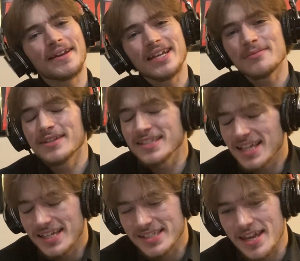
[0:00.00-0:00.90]
name is
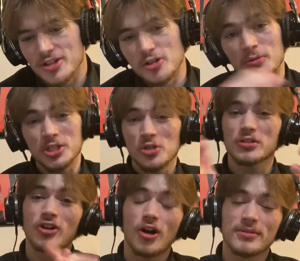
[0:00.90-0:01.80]
Azando, but you
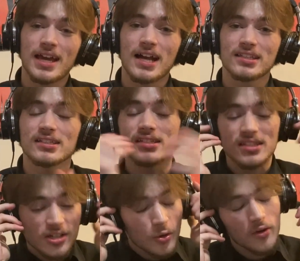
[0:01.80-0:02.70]
can call me
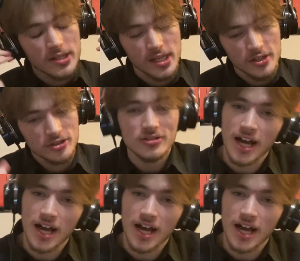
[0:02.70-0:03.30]
Alex or Azando.